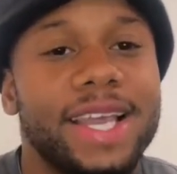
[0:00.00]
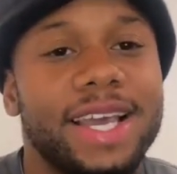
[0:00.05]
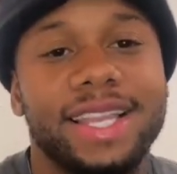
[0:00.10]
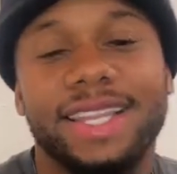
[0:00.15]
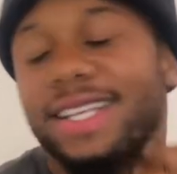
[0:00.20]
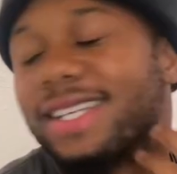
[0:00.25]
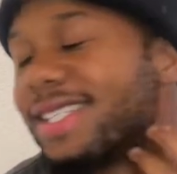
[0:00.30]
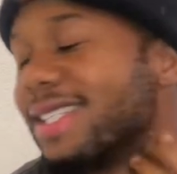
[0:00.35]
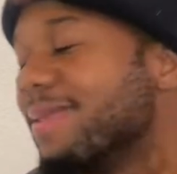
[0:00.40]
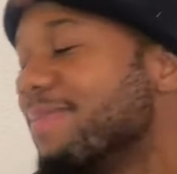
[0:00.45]

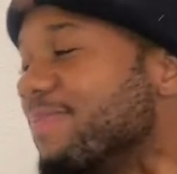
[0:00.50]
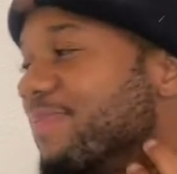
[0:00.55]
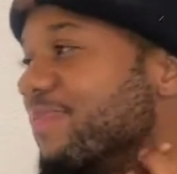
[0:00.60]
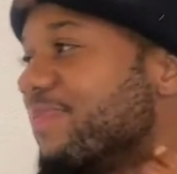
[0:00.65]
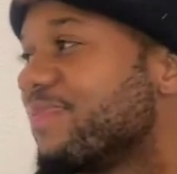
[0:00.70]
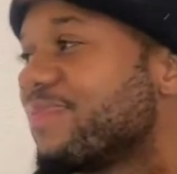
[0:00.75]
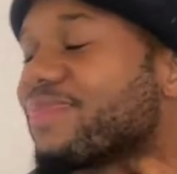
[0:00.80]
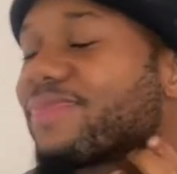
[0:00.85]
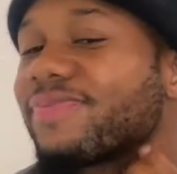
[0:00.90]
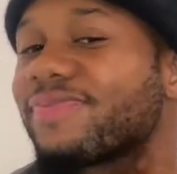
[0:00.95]
Listen.
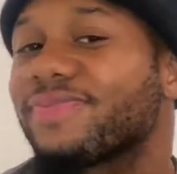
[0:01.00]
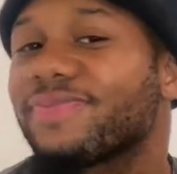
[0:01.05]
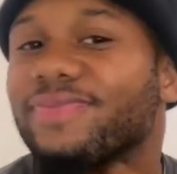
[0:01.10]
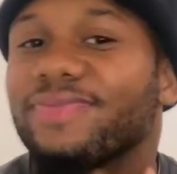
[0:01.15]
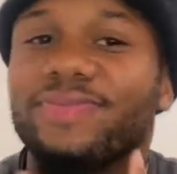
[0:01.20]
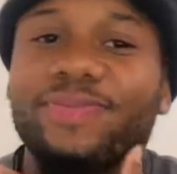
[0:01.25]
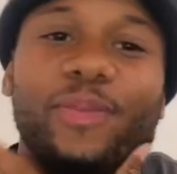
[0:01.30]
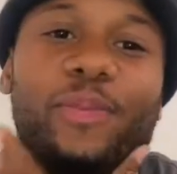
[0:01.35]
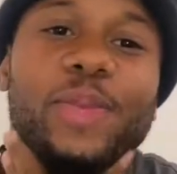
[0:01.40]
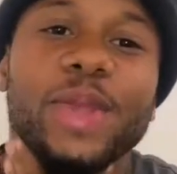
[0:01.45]

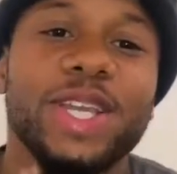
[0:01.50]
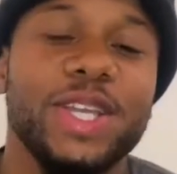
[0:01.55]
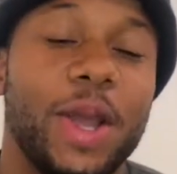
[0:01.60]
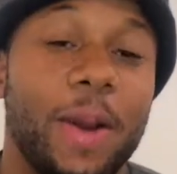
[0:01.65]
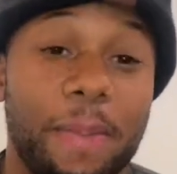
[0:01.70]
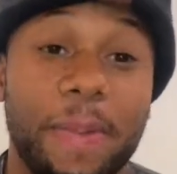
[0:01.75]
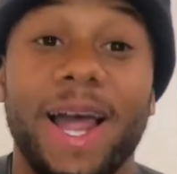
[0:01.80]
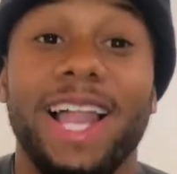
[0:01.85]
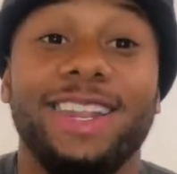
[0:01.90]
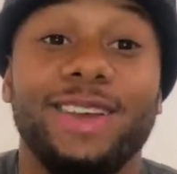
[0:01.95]
Y'all
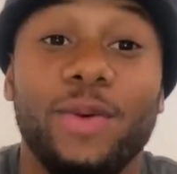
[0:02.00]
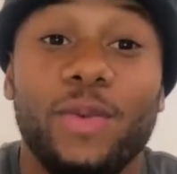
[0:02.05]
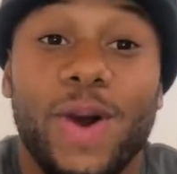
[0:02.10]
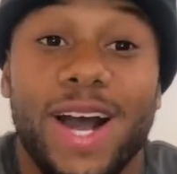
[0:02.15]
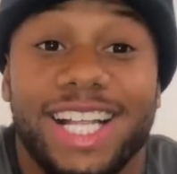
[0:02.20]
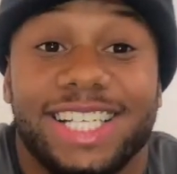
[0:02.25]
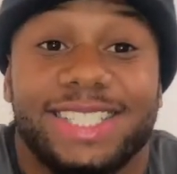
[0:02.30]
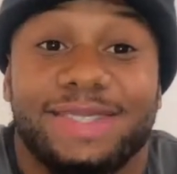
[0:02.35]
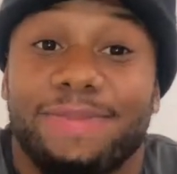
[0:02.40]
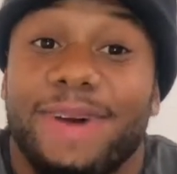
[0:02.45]
probably
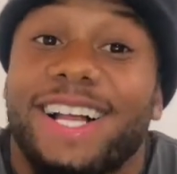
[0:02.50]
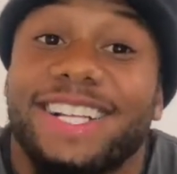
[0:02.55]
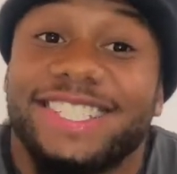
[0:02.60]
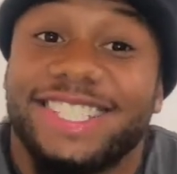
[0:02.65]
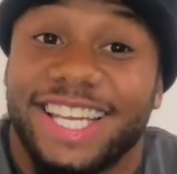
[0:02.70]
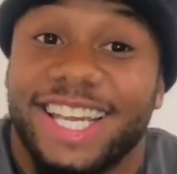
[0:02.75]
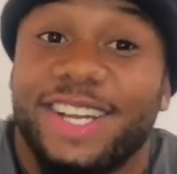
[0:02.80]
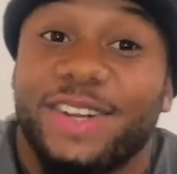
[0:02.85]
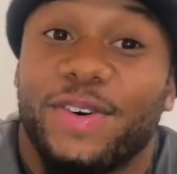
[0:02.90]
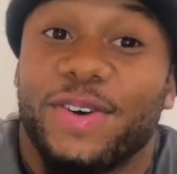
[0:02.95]
watch my
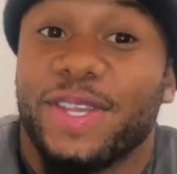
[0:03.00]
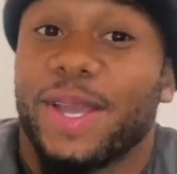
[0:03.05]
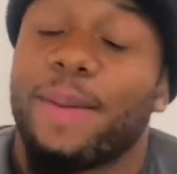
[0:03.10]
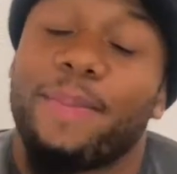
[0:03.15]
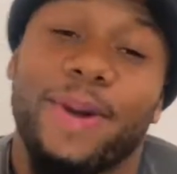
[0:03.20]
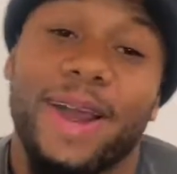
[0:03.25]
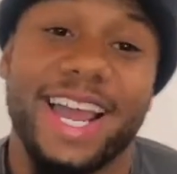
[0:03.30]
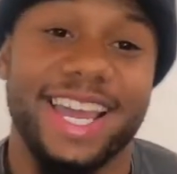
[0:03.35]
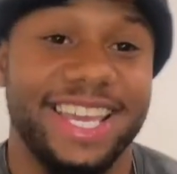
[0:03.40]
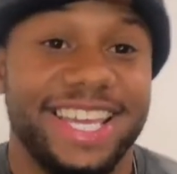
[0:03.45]
channel. Y'all
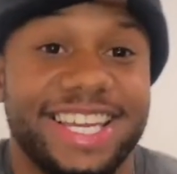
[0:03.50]
probably get